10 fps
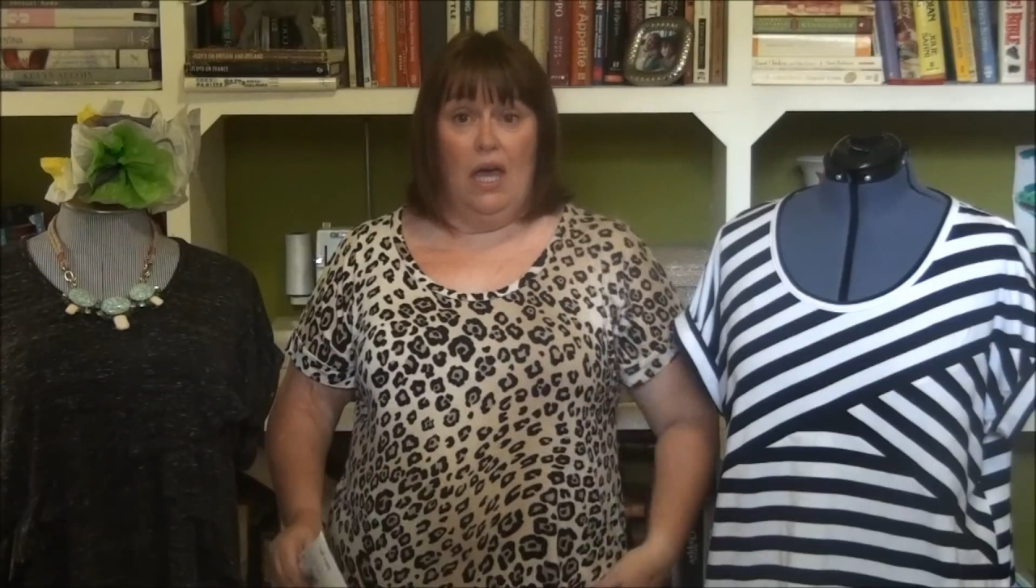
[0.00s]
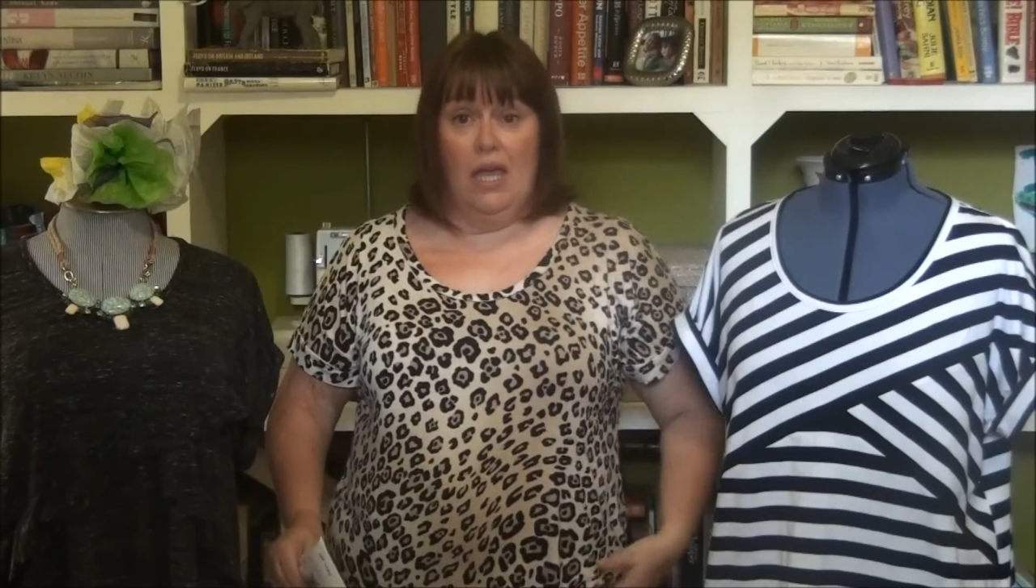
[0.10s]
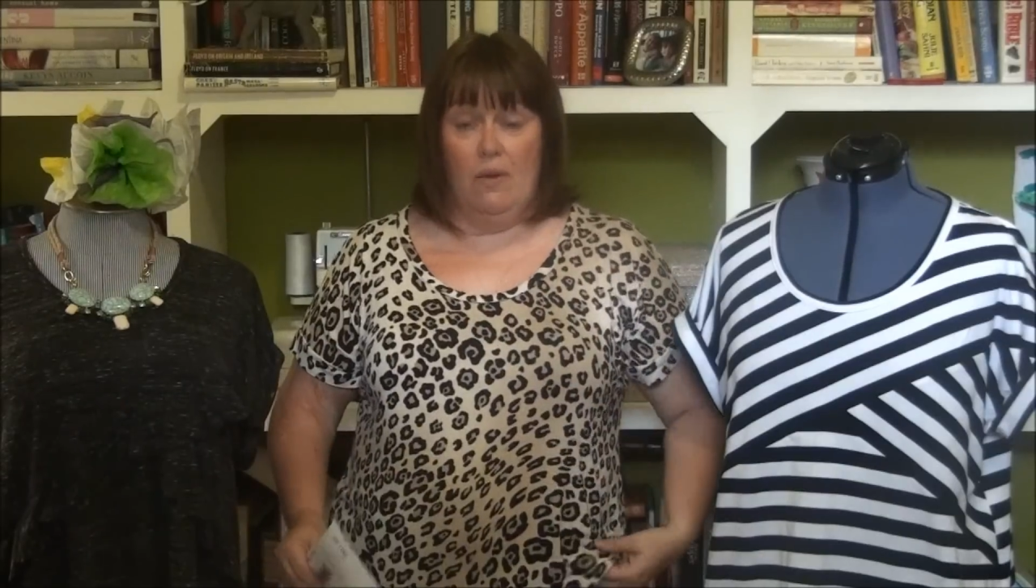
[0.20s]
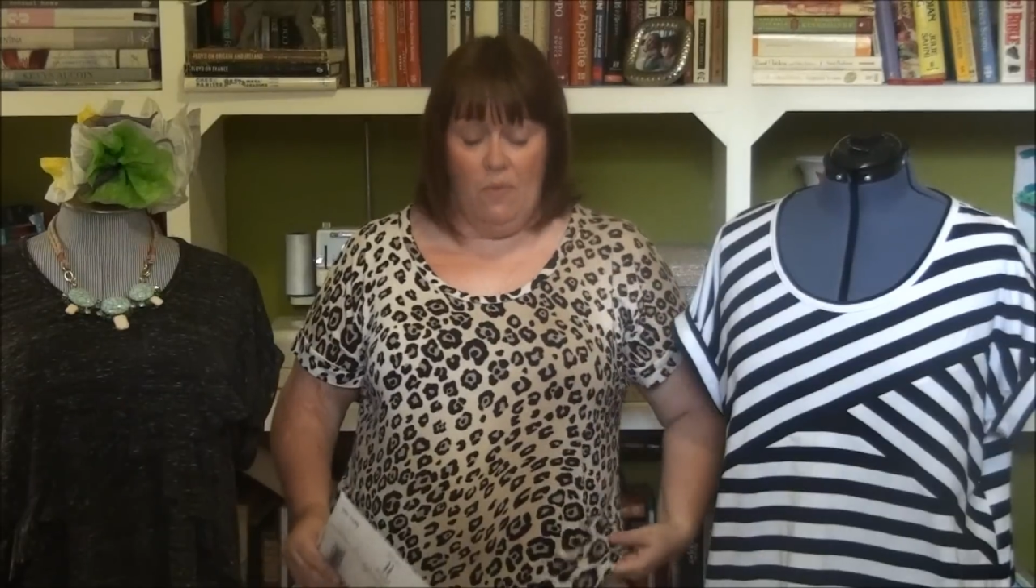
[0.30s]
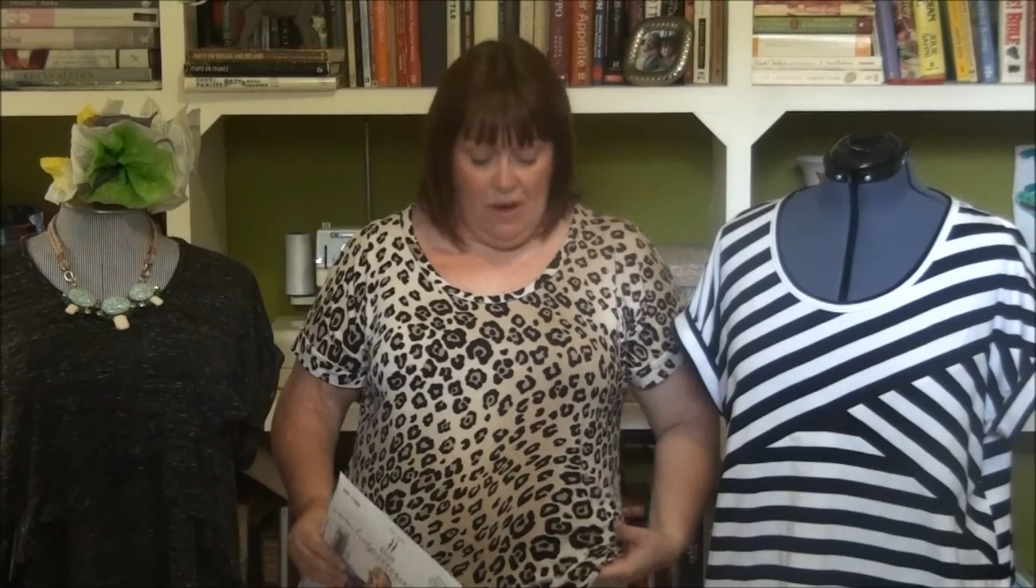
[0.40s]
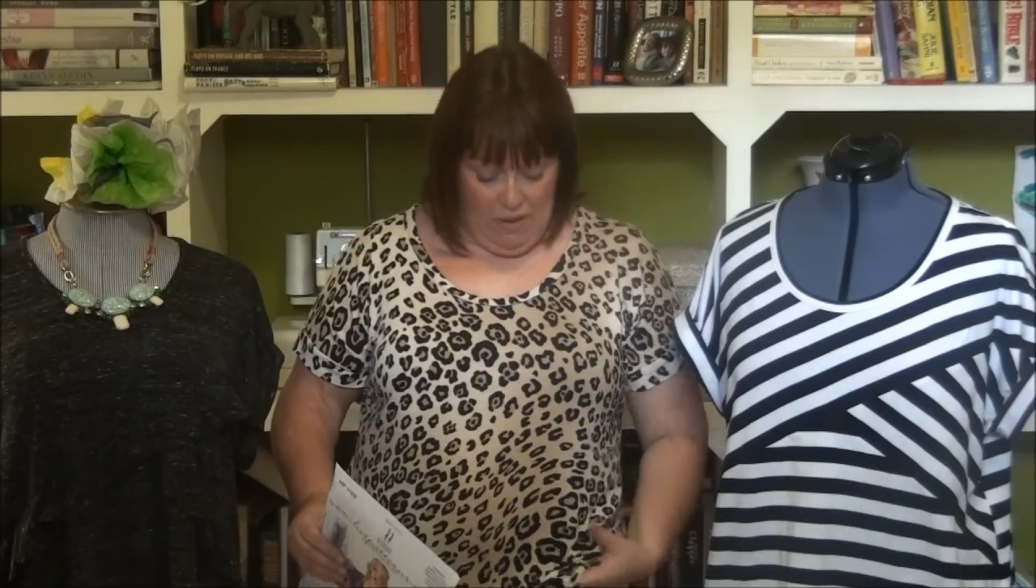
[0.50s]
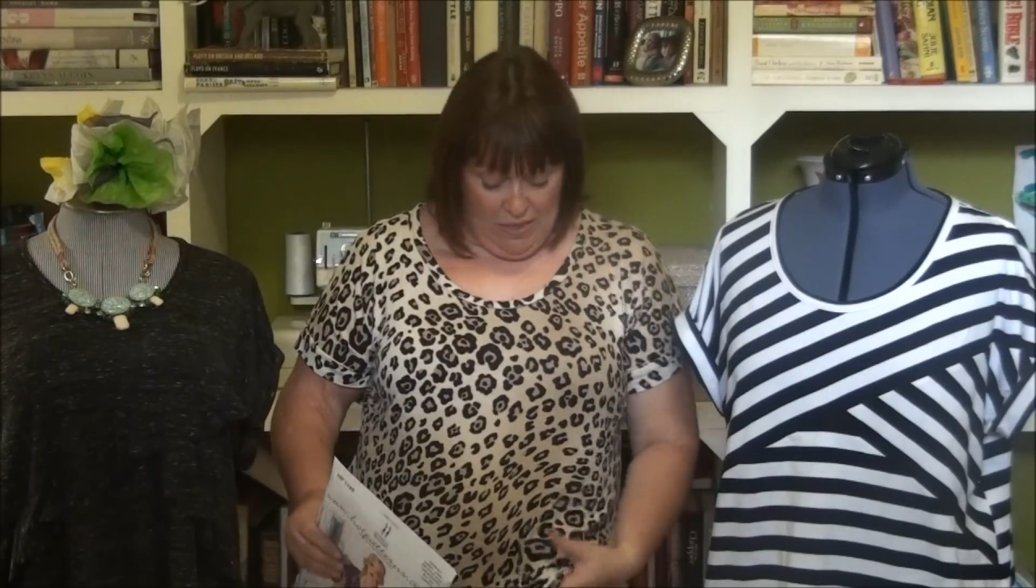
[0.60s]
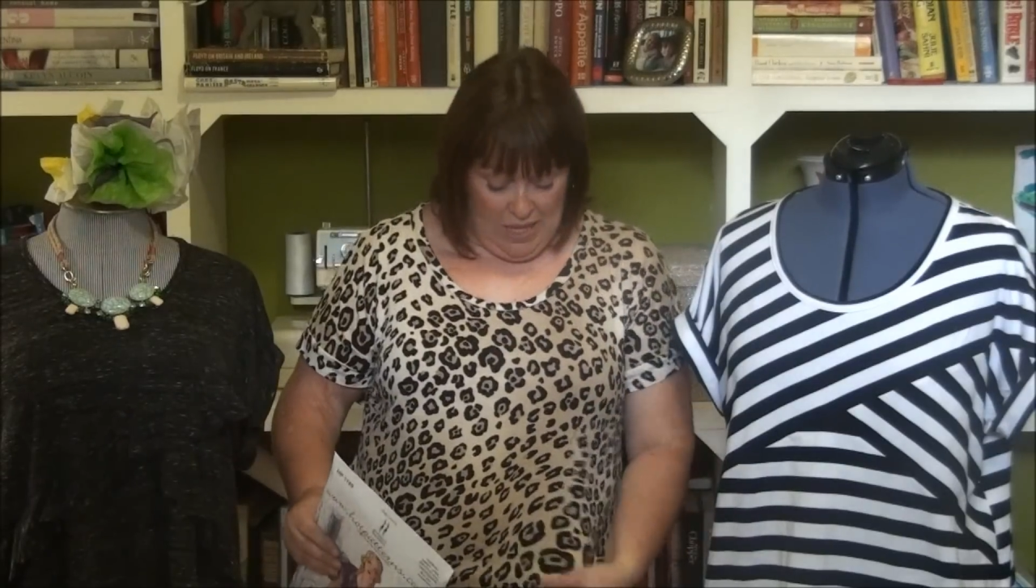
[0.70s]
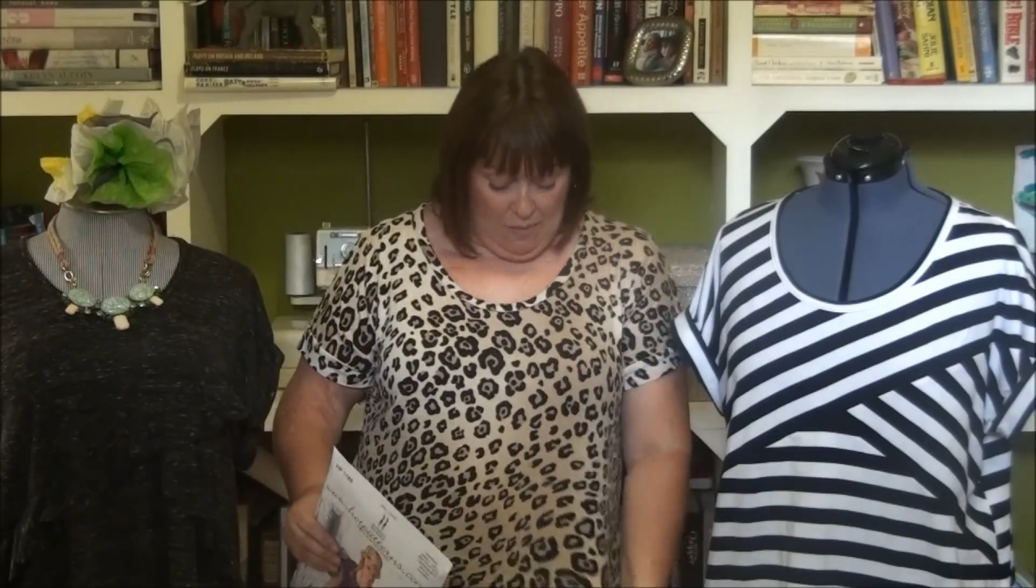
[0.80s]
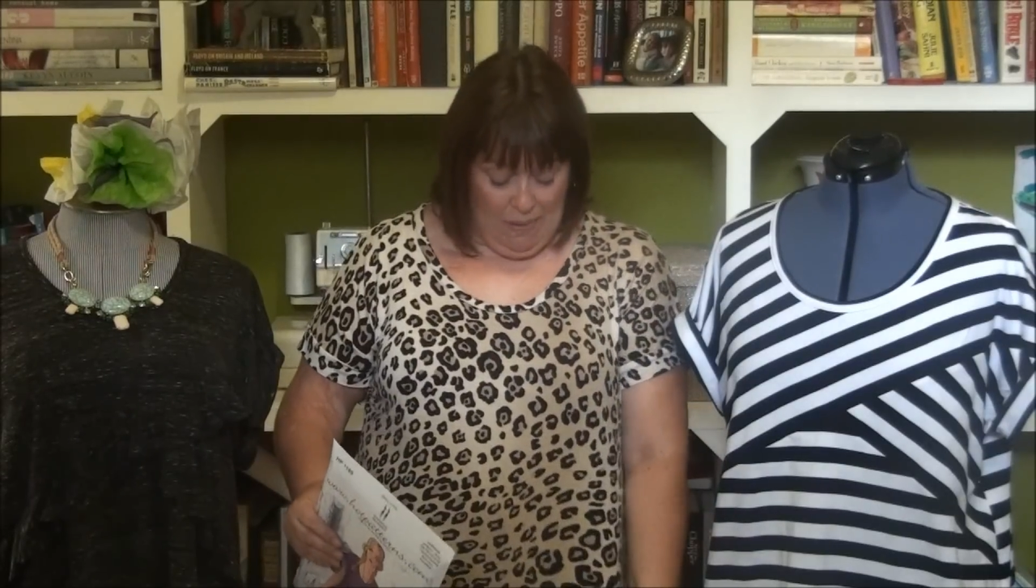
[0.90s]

I am wearing the